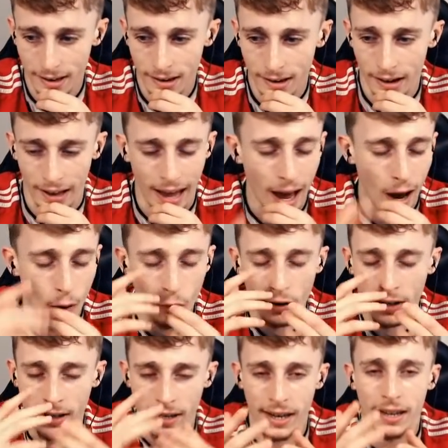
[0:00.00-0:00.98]
Like, how
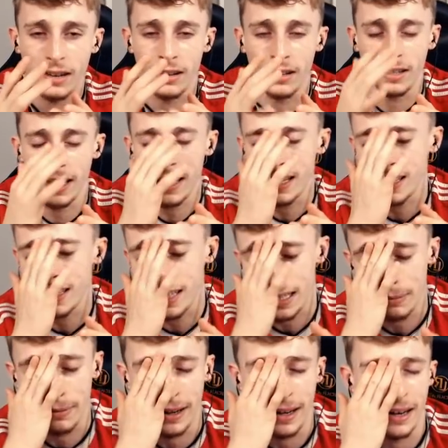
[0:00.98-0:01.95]
ridiculous is
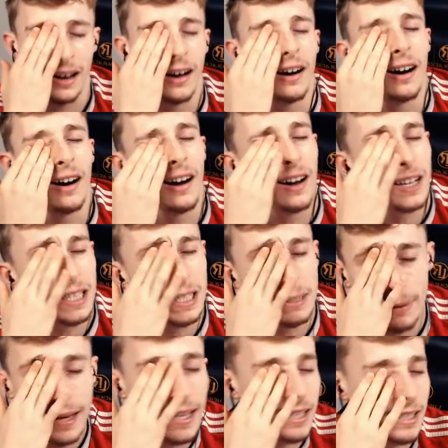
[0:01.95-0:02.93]
this, man? Oh,
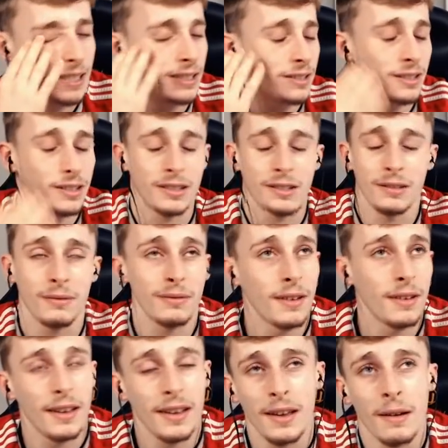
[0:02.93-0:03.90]
space is just
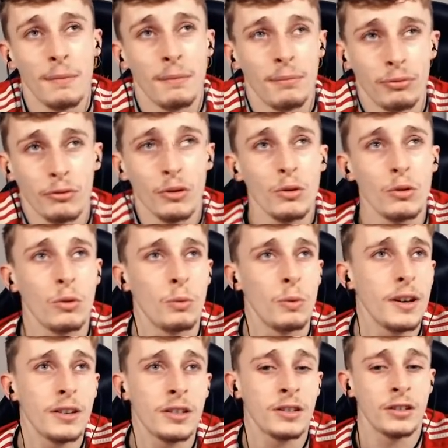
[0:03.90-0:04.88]
brutal.
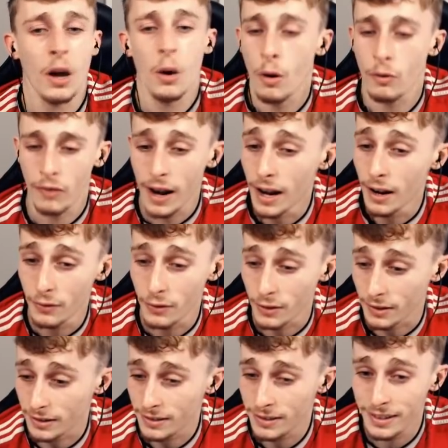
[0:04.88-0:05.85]
We're just so
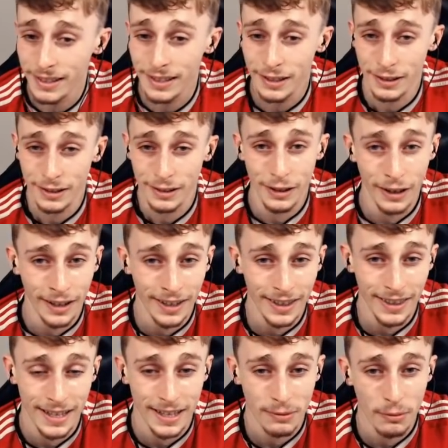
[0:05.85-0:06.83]
irrelevant. Just look
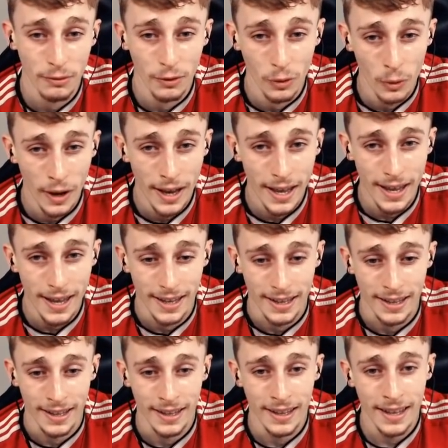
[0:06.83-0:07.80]
at this, we're all here,
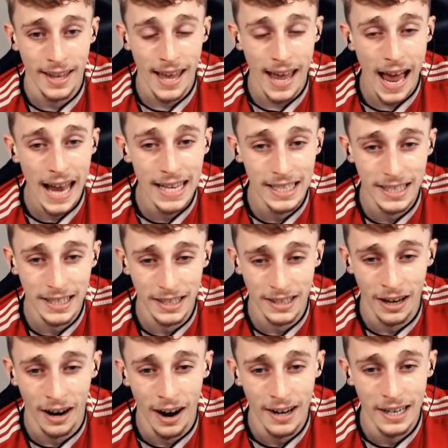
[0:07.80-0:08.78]
and this is a
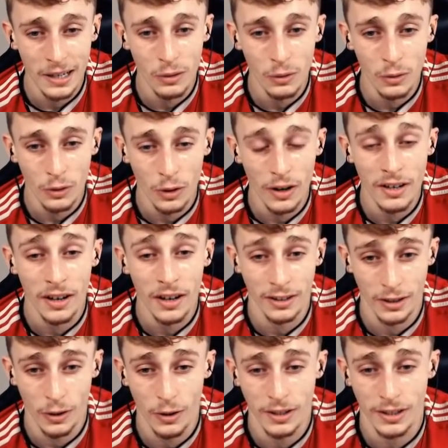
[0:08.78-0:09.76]
tiny little dot in our
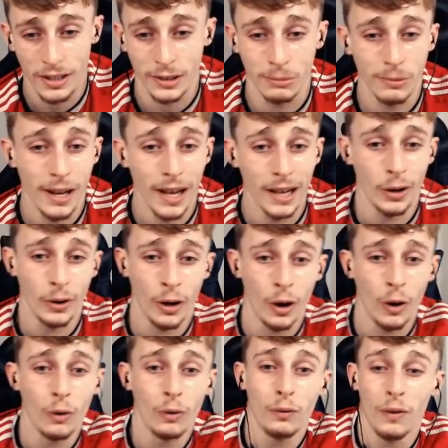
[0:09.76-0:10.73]
solar system, let alone the
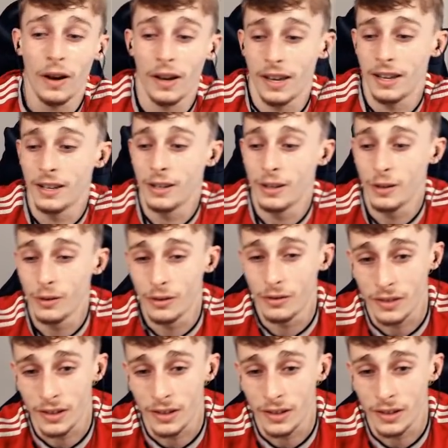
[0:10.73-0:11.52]
whole fucking universe